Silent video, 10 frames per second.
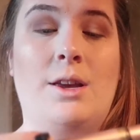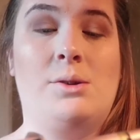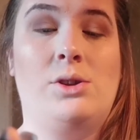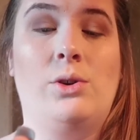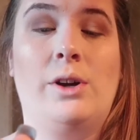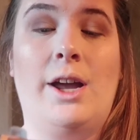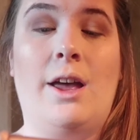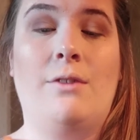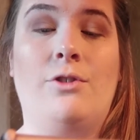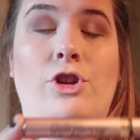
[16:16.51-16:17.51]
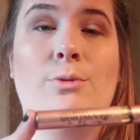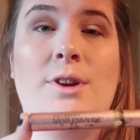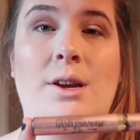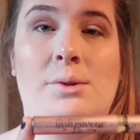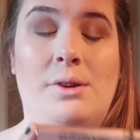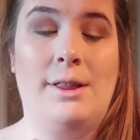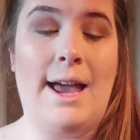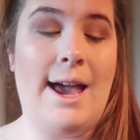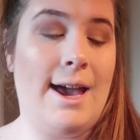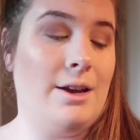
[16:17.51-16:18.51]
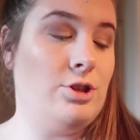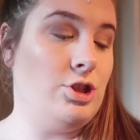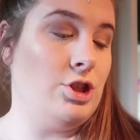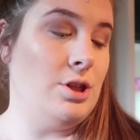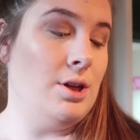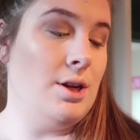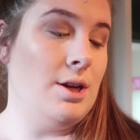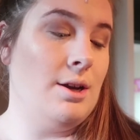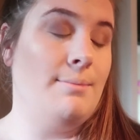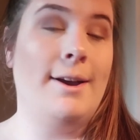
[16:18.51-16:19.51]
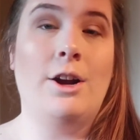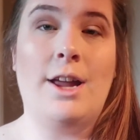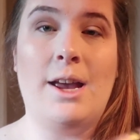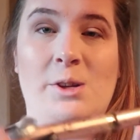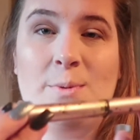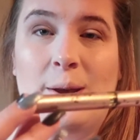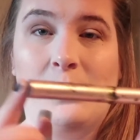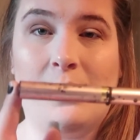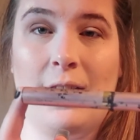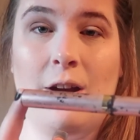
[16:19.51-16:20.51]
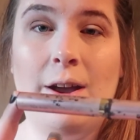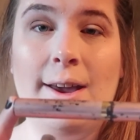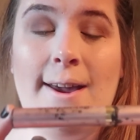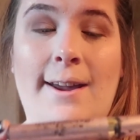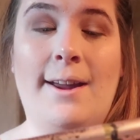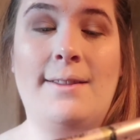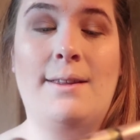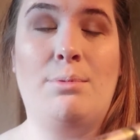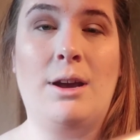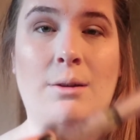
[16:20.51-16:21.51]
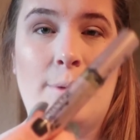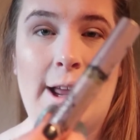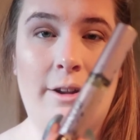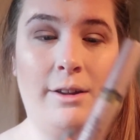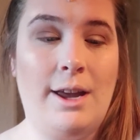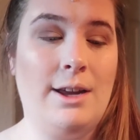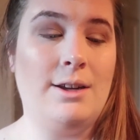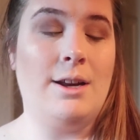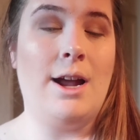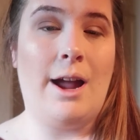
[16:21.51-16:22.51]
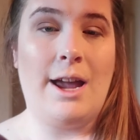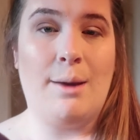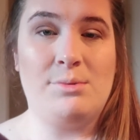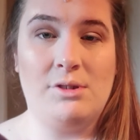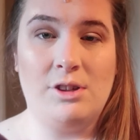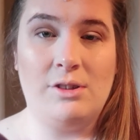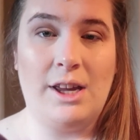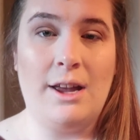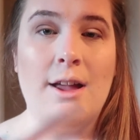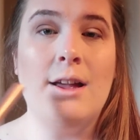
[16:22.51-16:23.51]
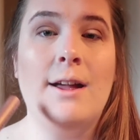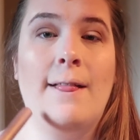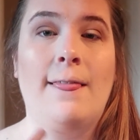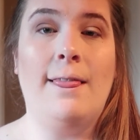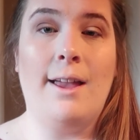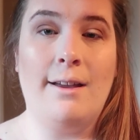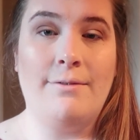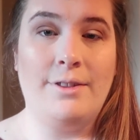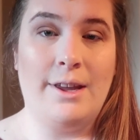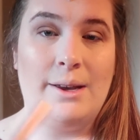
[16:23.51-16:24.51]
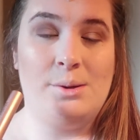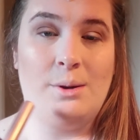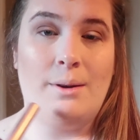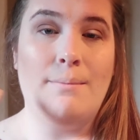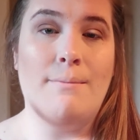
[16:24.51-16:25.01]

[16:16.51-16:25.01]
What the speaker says: this L'Oreal Voluminous Lash Paradise Mascara and the pink bottle, and I absolutely love this